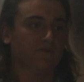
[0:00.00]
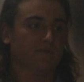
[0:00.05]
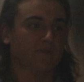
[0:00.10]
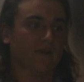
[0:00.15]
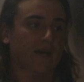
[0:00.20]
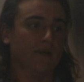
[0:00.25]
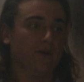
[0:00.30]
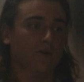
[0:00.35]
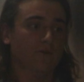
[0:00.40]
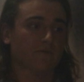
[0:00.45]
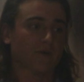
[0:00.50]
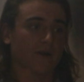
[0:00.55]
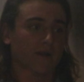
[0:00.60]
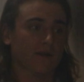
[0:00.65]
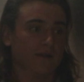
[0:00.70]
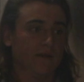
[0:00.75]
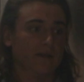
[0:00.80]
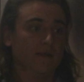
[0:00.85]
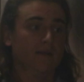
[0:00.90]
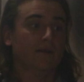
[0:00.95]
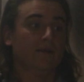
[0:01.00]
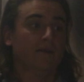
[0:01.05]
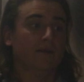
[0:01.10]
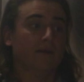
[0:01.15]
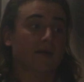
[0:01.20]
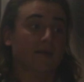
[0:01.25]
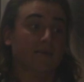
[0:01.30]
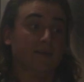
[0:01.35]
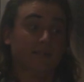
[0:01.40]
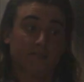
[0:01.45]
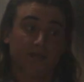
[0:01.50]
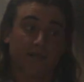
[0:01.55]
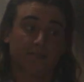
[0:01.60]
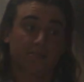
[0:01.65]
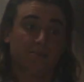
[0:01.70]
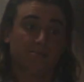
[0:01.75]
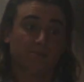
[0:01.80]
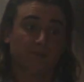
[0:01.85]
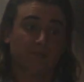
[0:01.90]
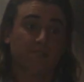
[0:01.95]
fly over. Now this
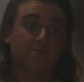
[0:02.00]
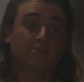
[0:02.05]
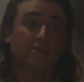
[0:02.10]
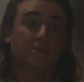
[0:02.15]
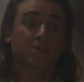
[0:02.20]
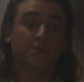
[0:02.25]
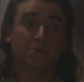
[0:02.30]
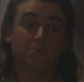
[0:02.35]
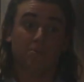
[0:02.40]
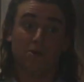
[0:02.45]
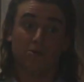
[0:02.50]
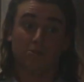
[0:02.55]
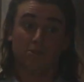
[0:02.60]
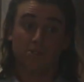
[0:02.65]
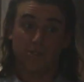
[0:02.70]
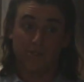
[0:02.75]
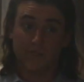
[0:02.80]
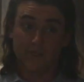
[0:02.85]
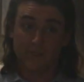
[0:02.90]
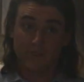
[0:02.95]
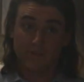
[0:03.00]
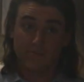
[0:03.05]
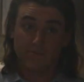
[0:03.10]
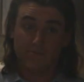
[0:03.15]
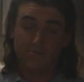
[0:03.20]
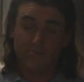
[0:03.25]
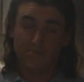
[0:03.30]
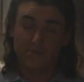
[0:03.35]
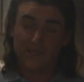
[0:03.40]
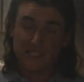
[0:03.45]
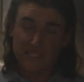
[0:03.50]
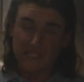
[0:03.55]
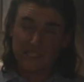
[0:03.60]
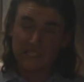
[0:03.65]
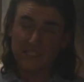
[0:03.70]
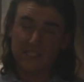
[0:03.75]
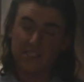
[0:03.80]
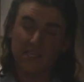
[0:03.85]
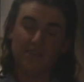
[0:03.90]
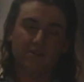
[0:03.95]
actually brings me to the most
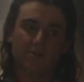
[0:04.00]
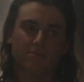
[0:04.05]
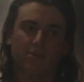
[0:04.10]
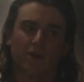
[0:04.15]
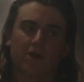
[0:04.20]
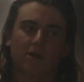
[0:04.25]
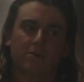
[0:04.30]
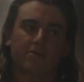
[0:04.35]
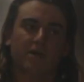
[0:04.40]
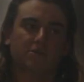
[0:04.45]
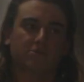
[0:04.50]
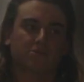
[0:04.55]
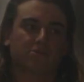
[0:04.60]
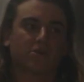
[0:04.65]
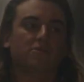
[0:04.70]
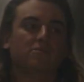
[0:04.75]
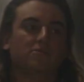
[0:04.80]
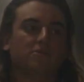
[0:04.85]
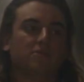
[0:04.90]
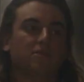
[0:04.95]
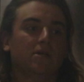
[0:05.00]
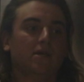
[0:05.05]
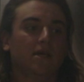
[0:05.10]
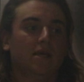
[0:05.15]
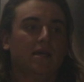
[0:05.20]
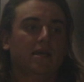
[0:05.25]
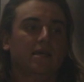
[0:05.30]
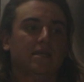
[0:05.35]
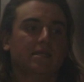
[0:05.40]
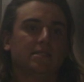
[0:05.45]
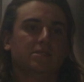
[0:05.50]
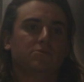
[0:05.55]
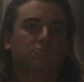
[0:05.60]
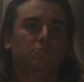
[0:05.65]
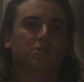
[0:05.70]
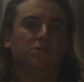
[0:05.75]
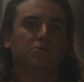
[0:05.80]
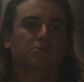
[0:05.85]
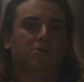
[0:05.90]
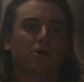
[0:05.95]
misconceiving part about drones, is
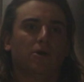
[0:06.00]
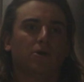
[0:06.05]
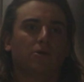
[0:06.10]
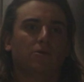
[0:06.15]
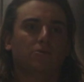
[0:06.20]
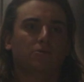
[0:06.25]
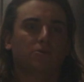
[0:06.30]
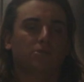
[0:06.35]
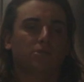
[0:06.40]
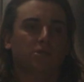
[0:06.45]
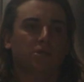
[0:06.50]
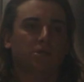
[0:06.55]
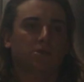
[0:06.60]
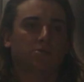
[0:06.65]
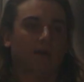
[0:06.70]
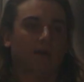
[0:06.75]
when you go to the